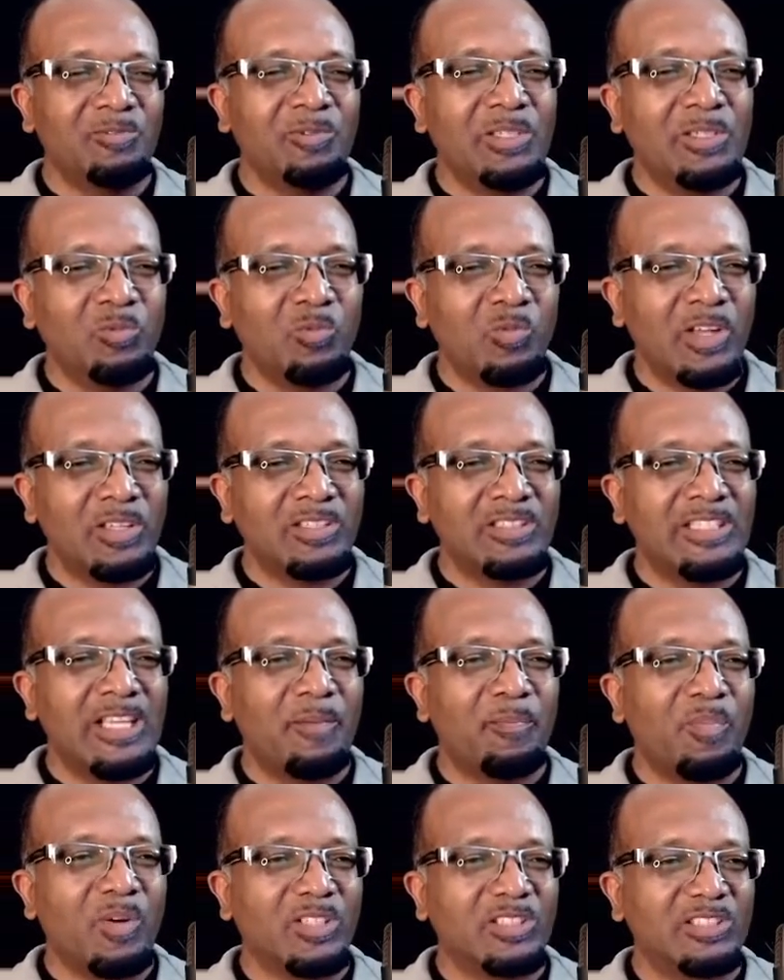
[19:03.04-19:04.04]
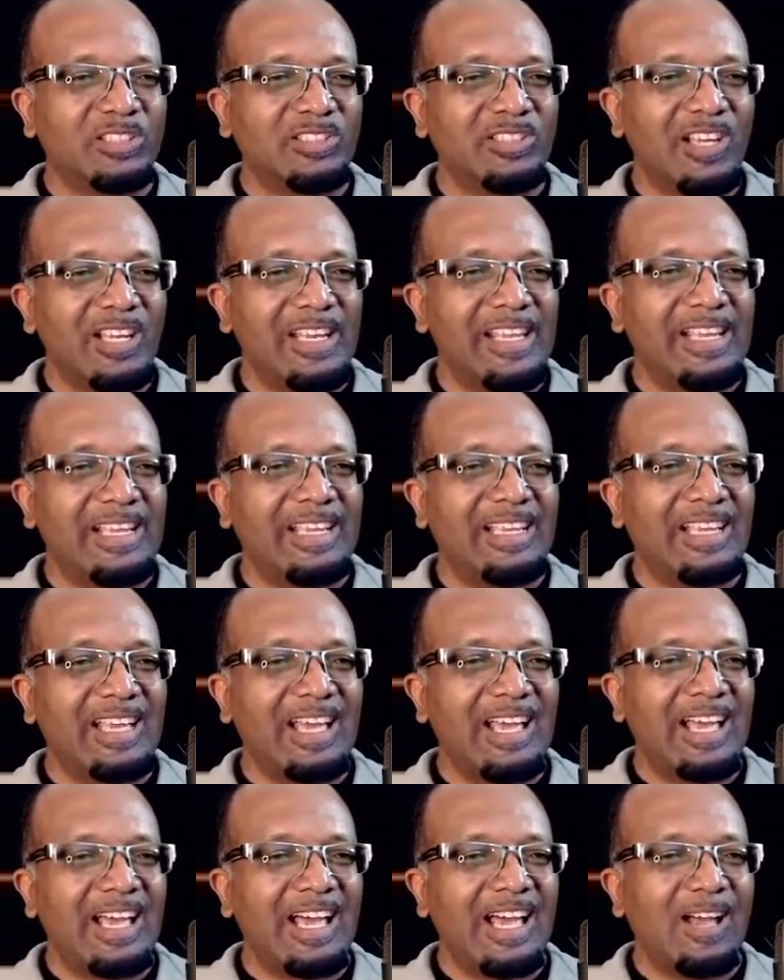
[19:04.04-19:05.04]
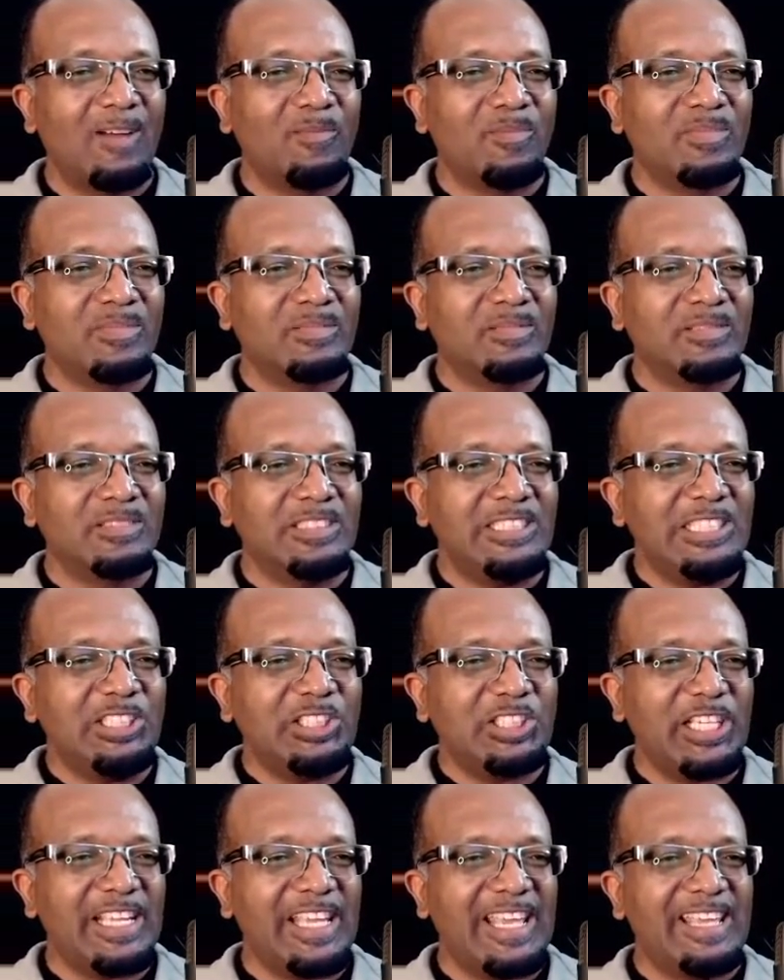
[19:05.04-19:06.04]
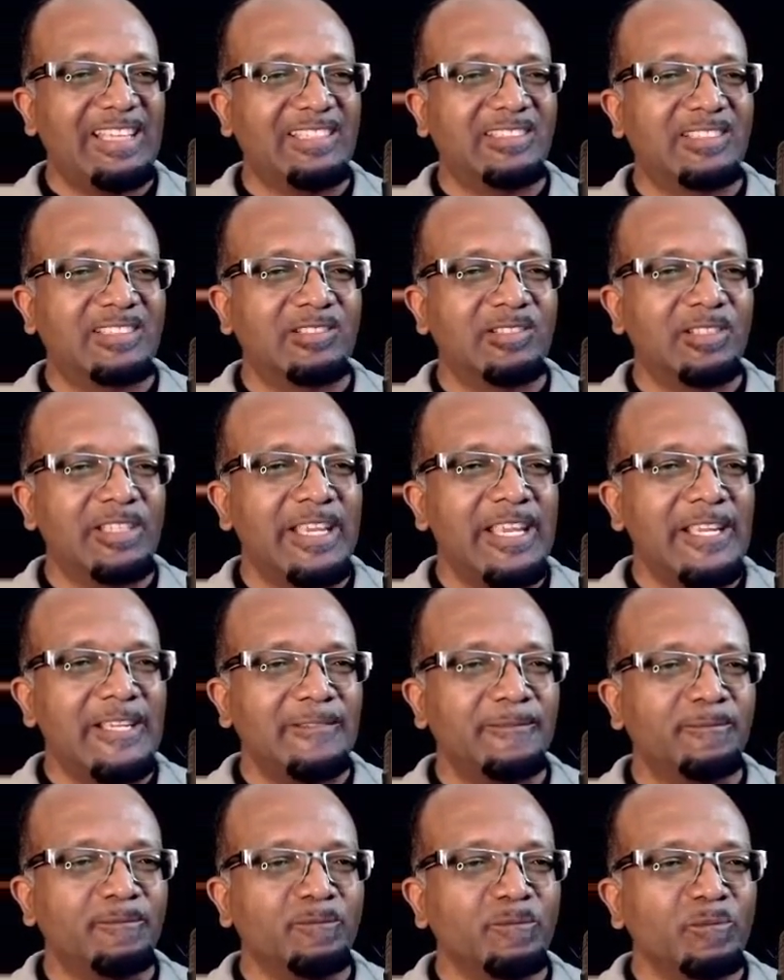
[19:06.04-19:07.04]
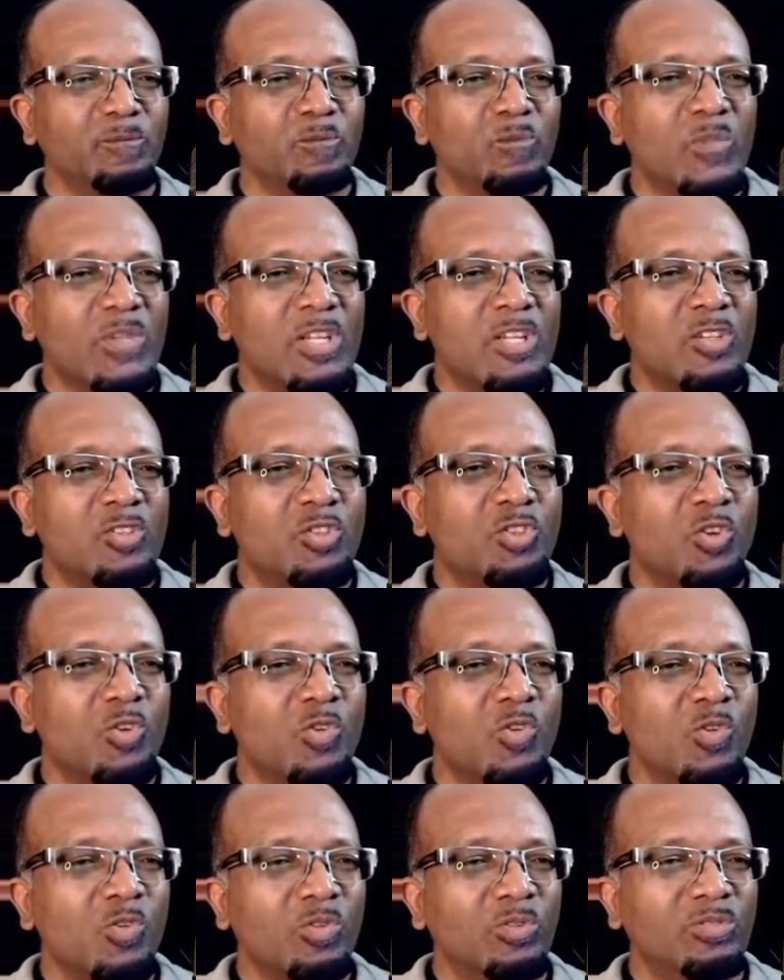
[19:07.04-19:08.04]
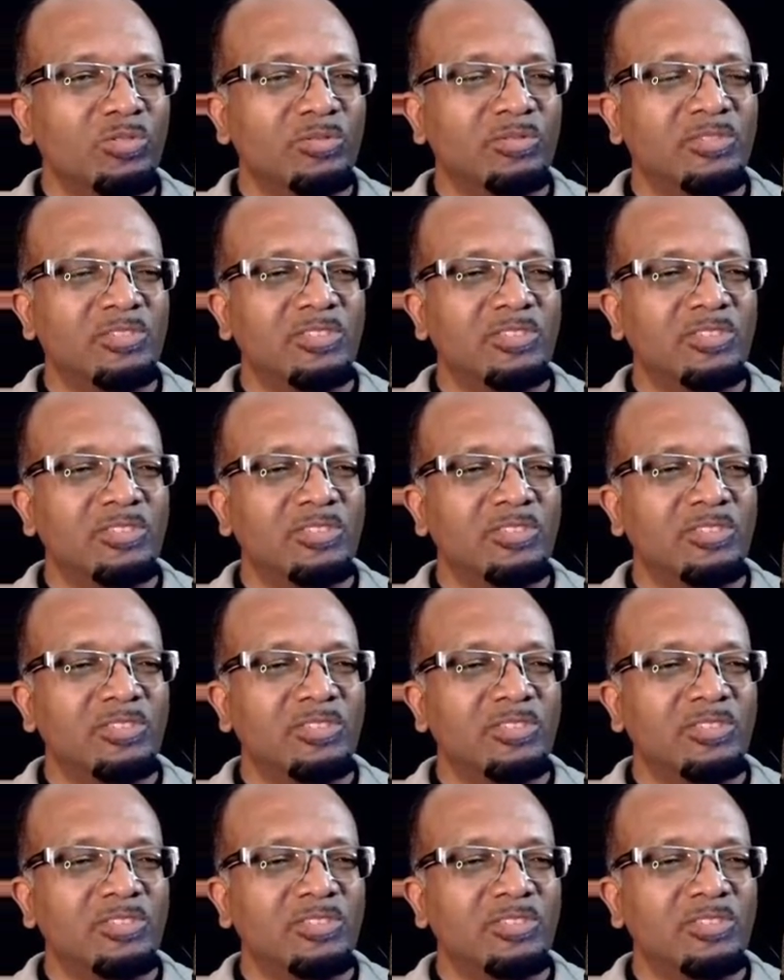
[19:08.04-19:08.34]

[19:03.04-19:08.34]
with what the apostolic um, teaching is okay so